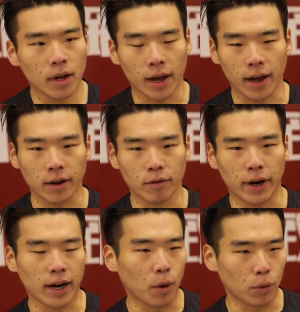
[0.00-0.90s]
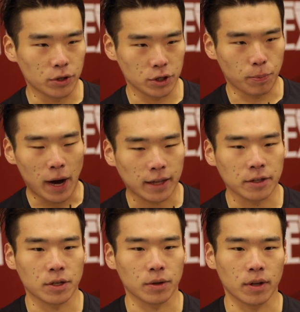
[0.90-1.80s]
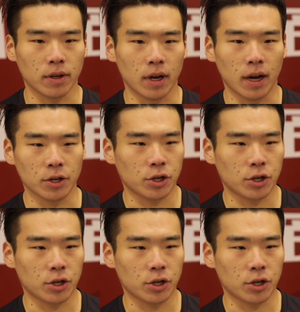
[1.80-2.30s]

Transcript: And right now we're just practicing in uh,